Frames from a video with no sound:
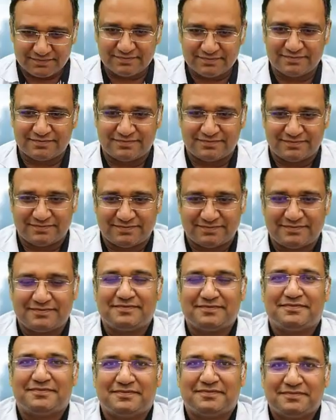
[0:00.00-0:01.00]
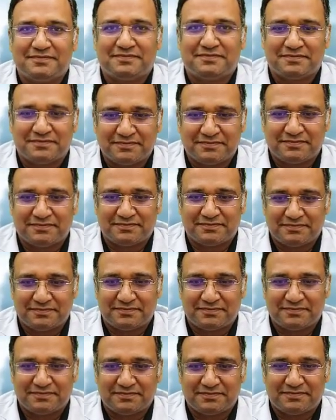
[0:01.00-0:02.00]

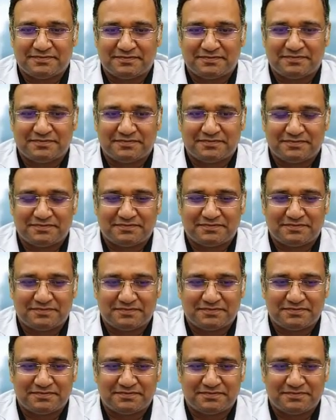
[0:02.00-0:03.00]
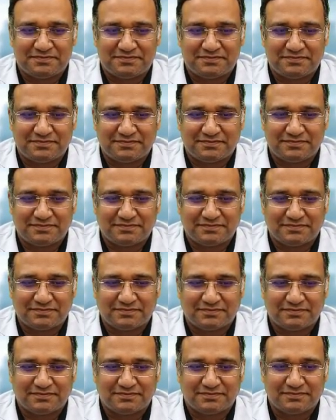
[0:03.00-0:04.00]

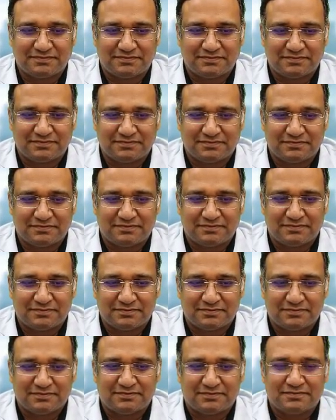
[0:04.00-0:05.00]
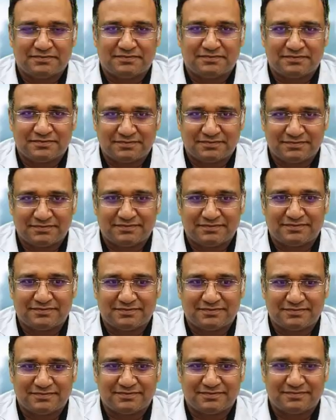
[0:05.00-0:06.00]
[no speech]